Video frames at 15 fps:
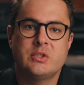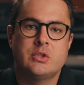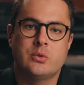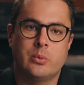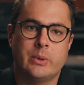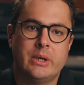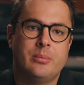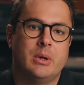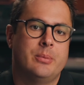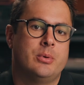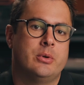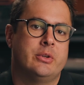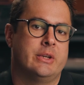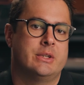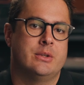swear by
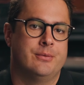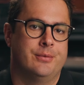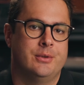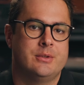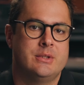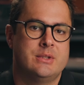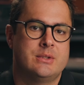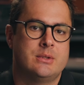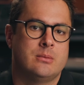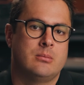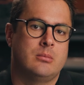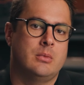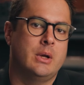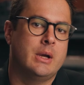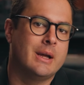protection filters,
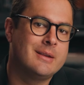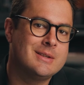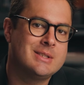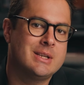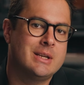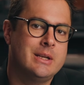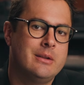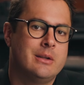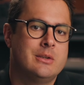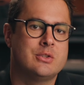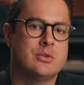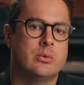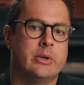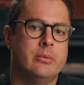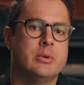others say they
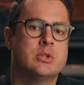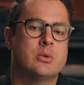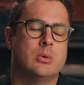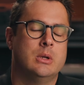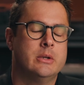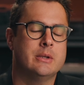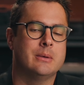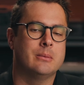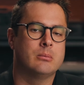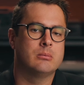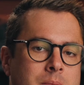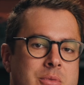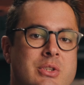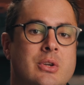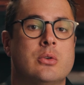destroy image quality.
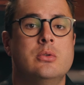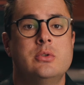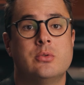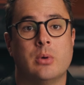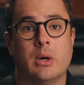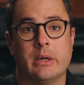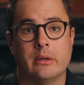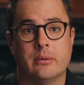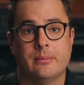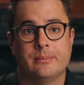So who's right?